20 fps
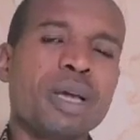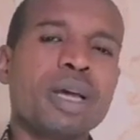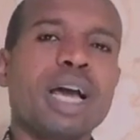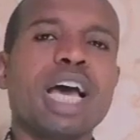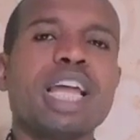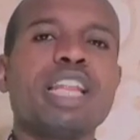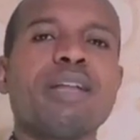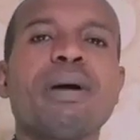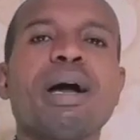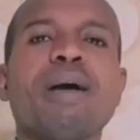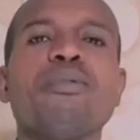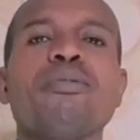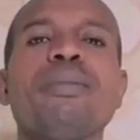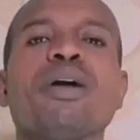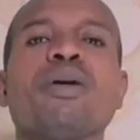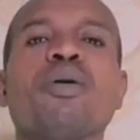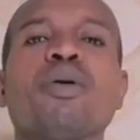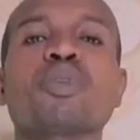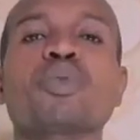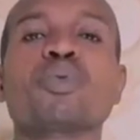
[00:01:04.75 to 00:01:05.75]
And the Bible
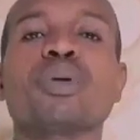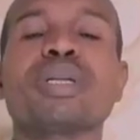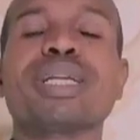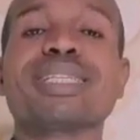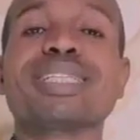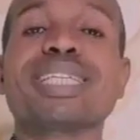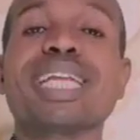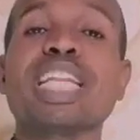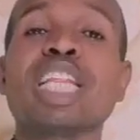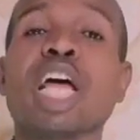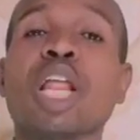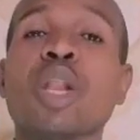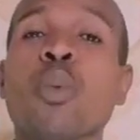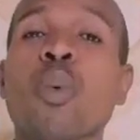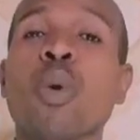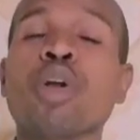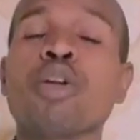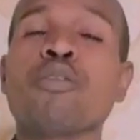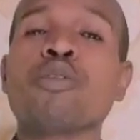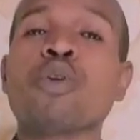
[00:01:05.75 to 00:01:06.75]
makes us to understand that the
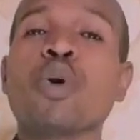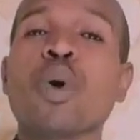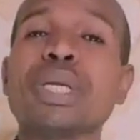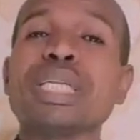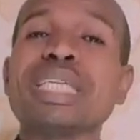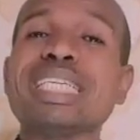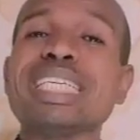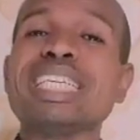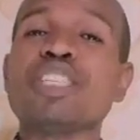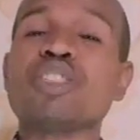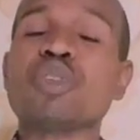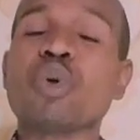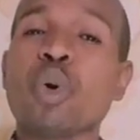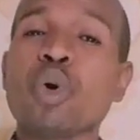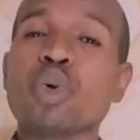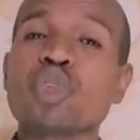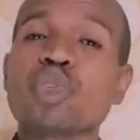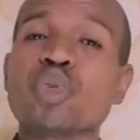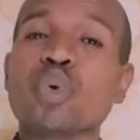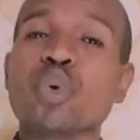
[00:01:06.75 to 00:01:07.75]
word of God is
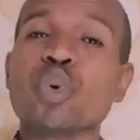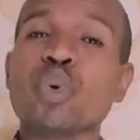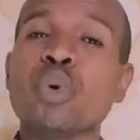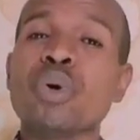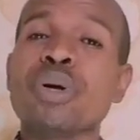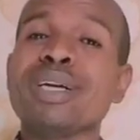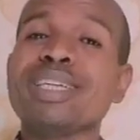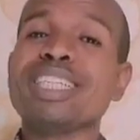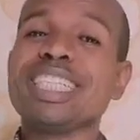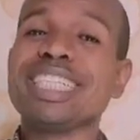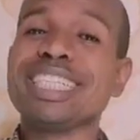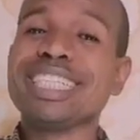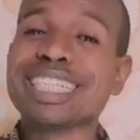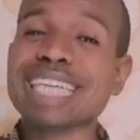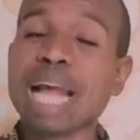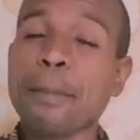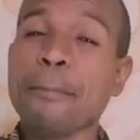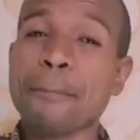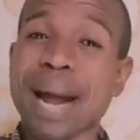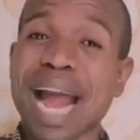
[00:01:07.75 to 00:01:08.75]
also
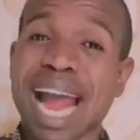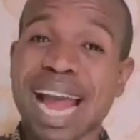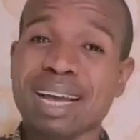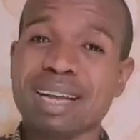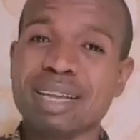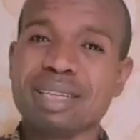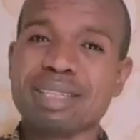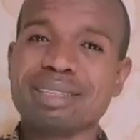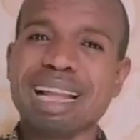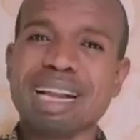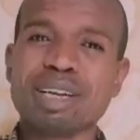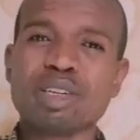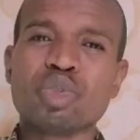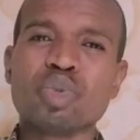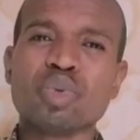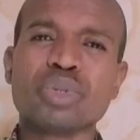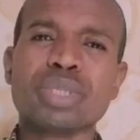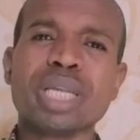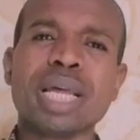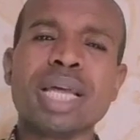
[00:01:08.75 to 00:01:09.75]
sharper. That is
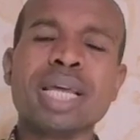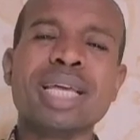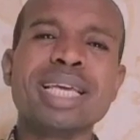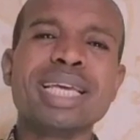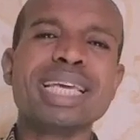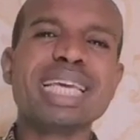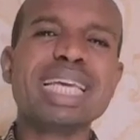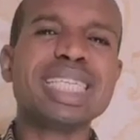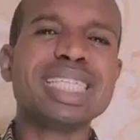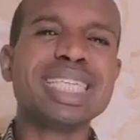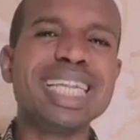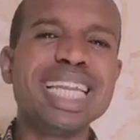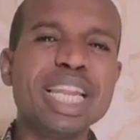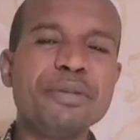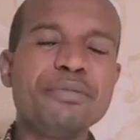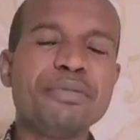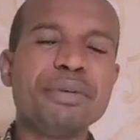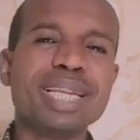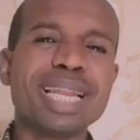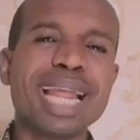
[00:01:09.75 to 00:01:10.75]
to say, is
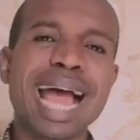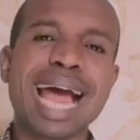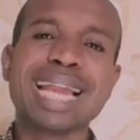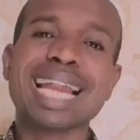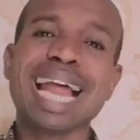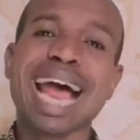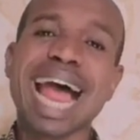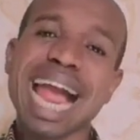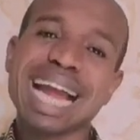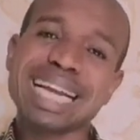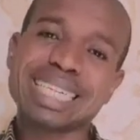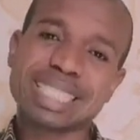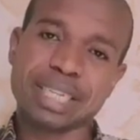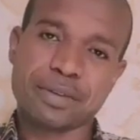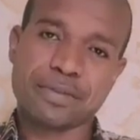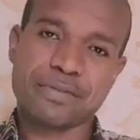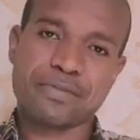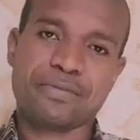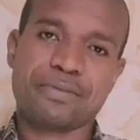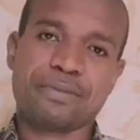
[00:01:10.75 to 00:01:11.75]
living and
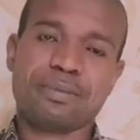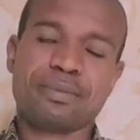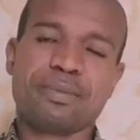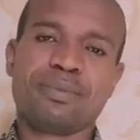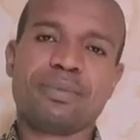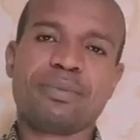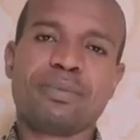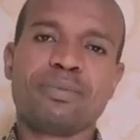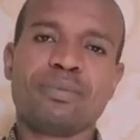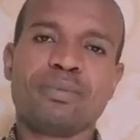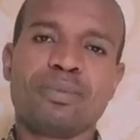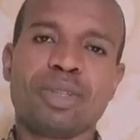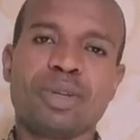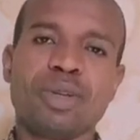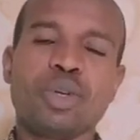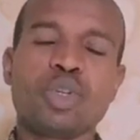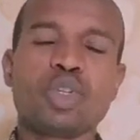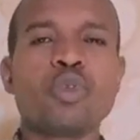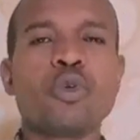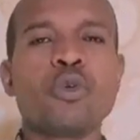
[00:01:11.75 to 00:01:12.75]
active.
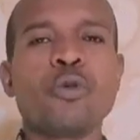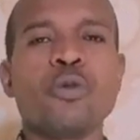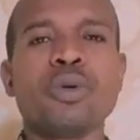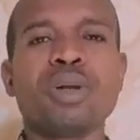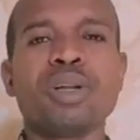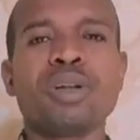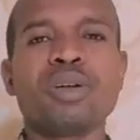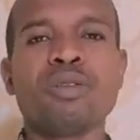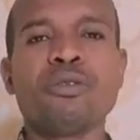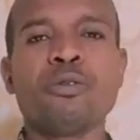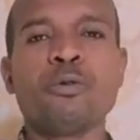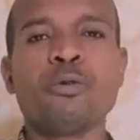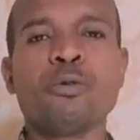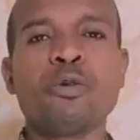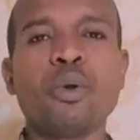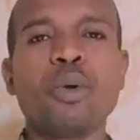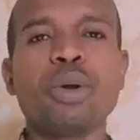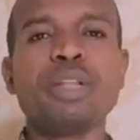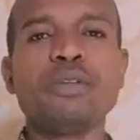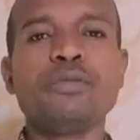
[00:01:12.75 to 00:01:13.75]
So,
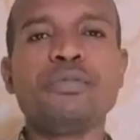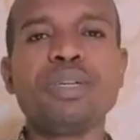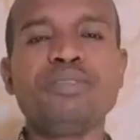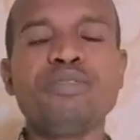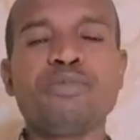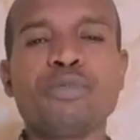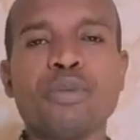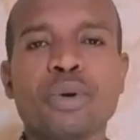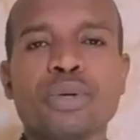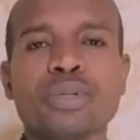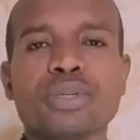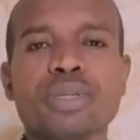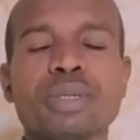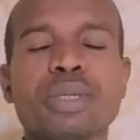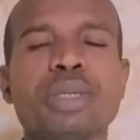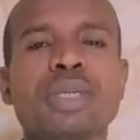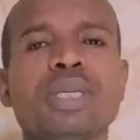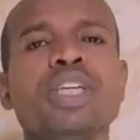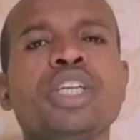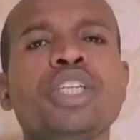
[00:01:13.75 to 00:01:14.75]
four living force.
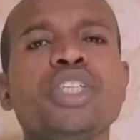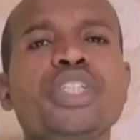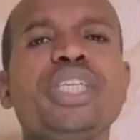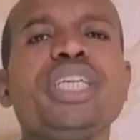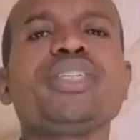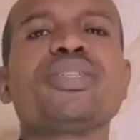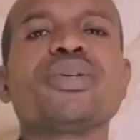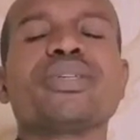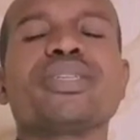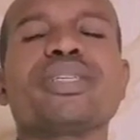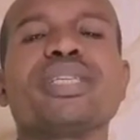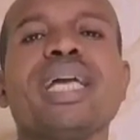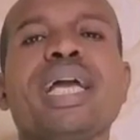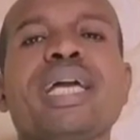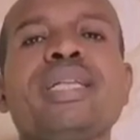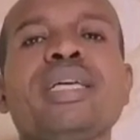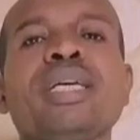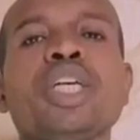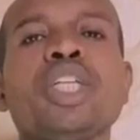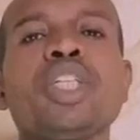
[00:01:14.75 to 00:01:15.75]
Jesus
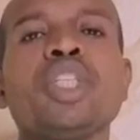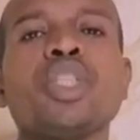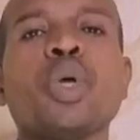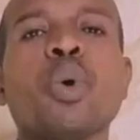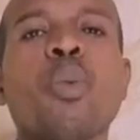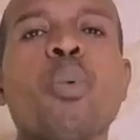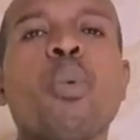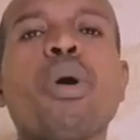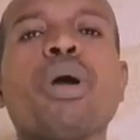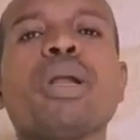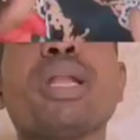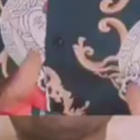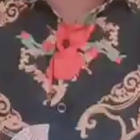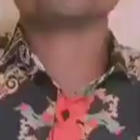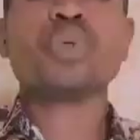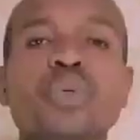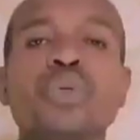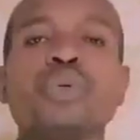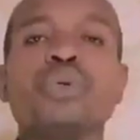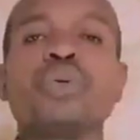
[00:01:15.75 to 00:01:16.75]
said, the word
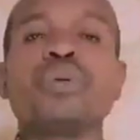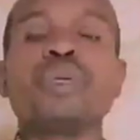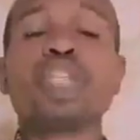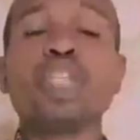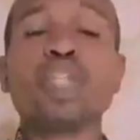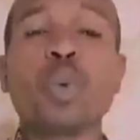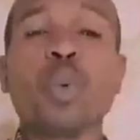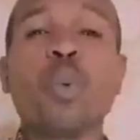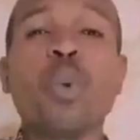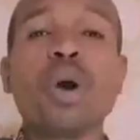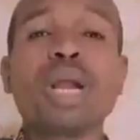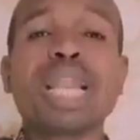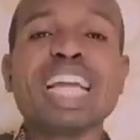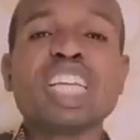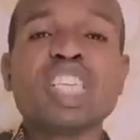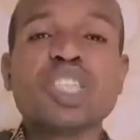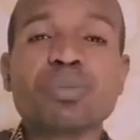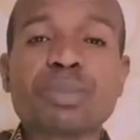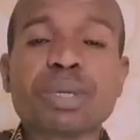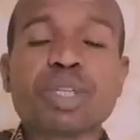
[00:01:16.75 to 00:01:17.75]
to you, the word
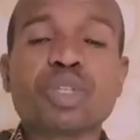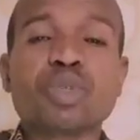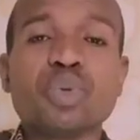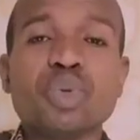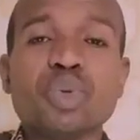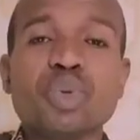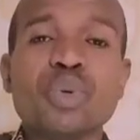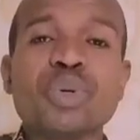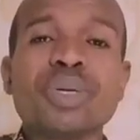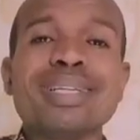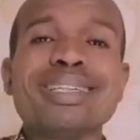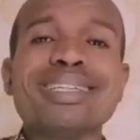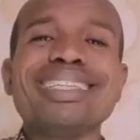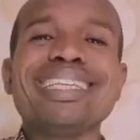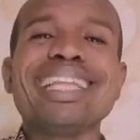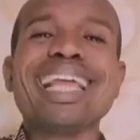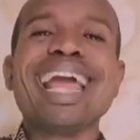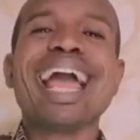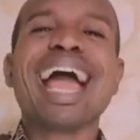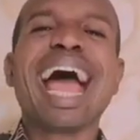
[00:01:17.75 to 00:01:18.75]
I speak to you,
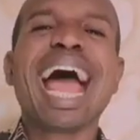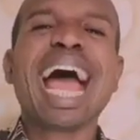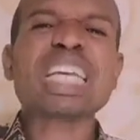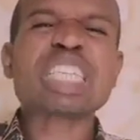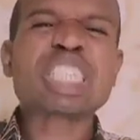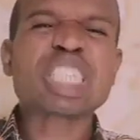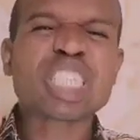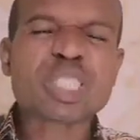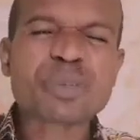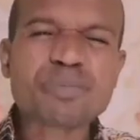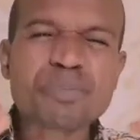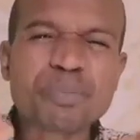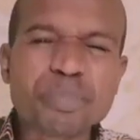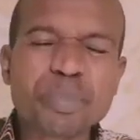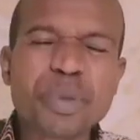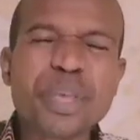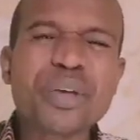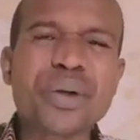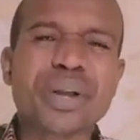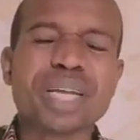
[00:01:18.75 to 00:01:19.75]
they are
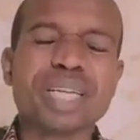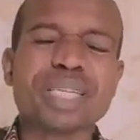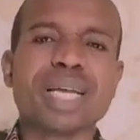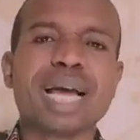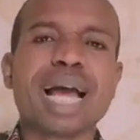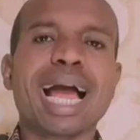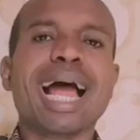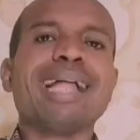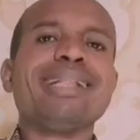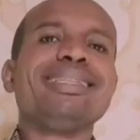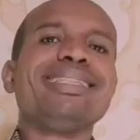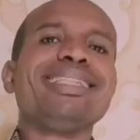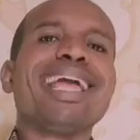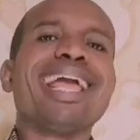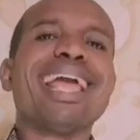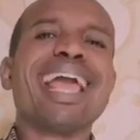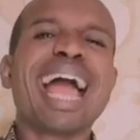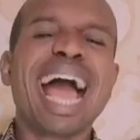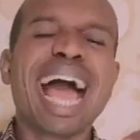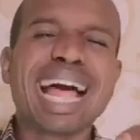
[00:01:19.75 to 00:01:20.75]
spirit and
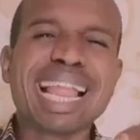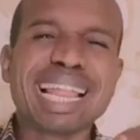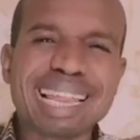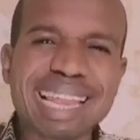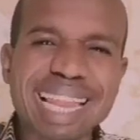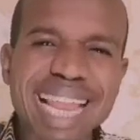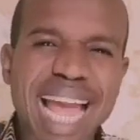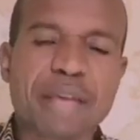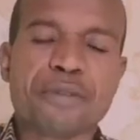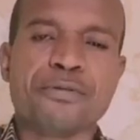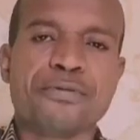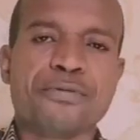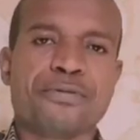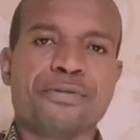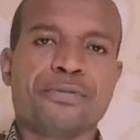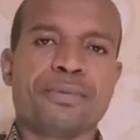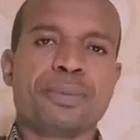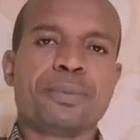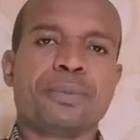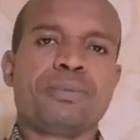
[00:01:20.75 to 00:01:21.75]
they are
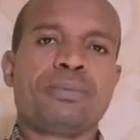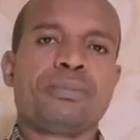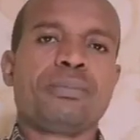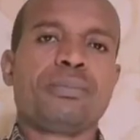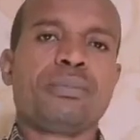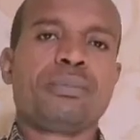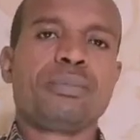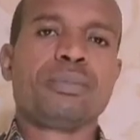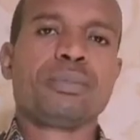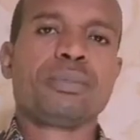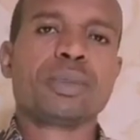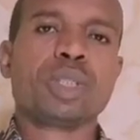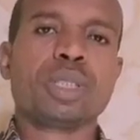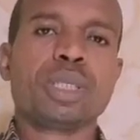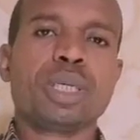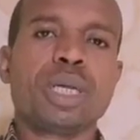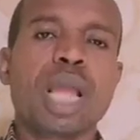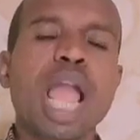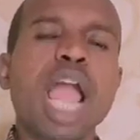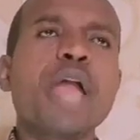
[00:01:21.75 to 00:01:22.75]
life.
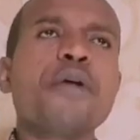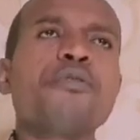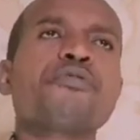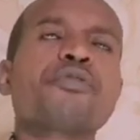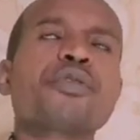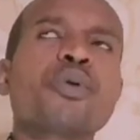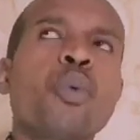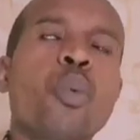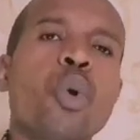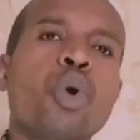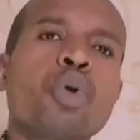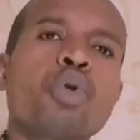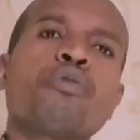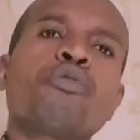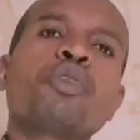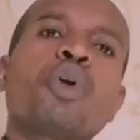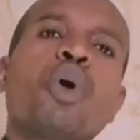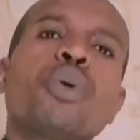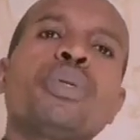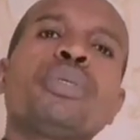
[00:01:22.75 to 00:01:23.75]
Every word
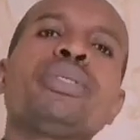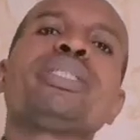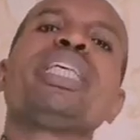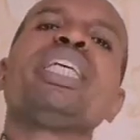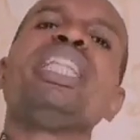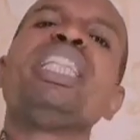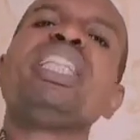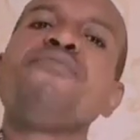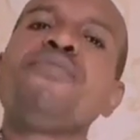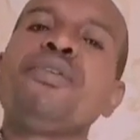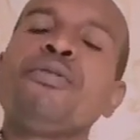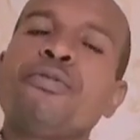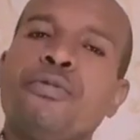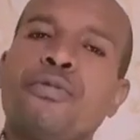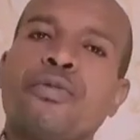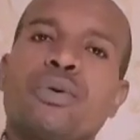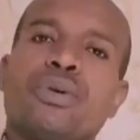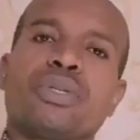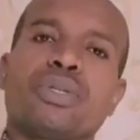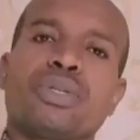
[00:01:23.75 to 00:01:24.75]
of God is a living
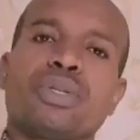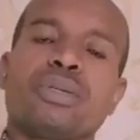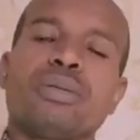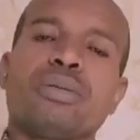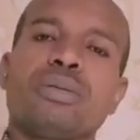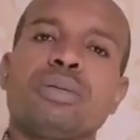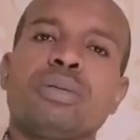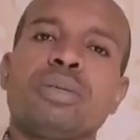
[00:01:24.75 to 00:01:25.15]
force.